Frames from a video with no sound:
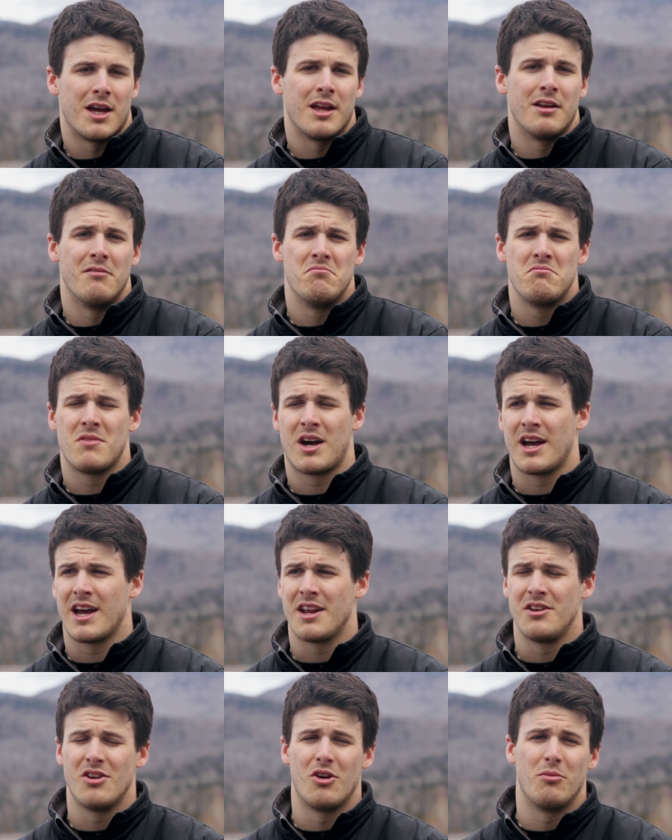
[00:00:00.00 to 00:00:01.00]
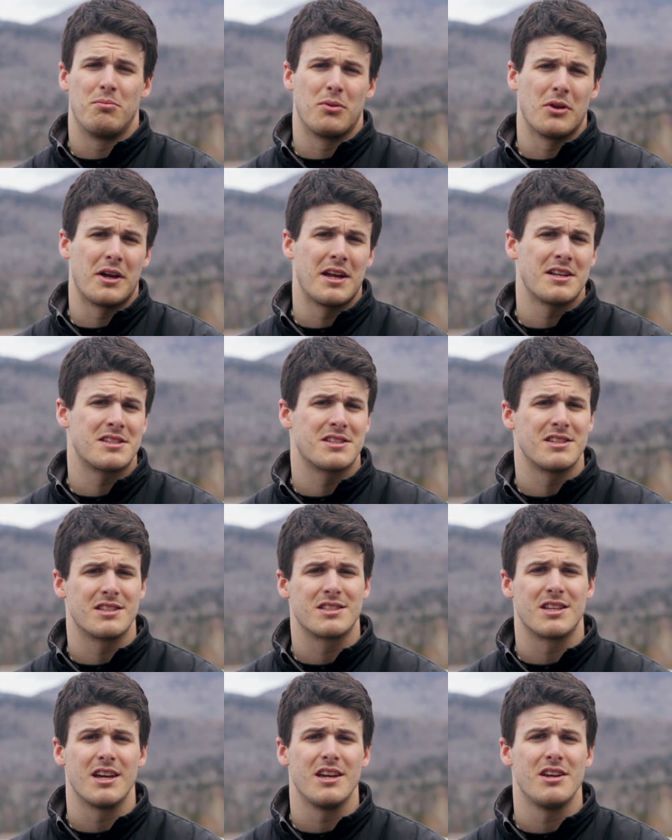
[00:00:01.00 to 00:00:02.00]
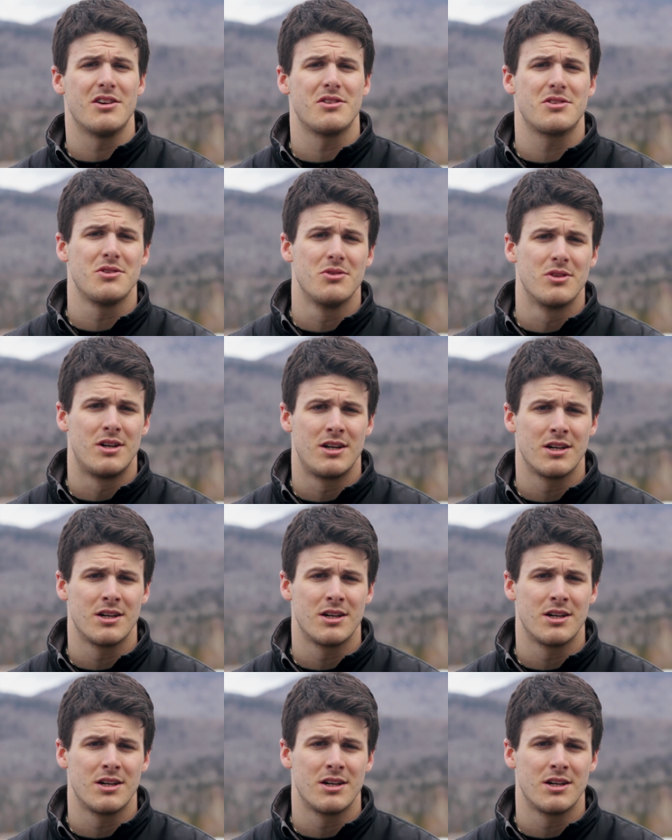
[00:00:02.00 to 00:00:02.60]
and I had no plans to stay here too